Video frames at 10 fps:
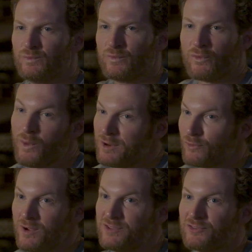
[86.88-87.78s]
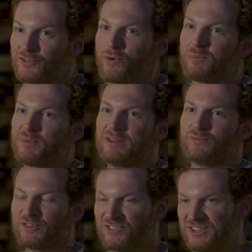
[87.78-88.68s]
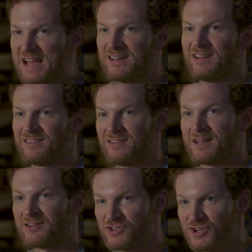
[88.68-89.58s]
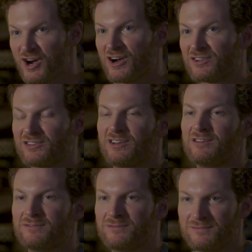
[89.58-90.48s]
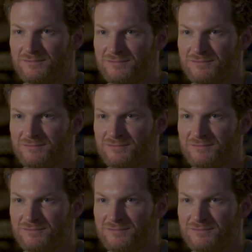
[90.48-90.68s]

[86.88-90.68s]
for whatever reason, short pitting was netting us like chunks of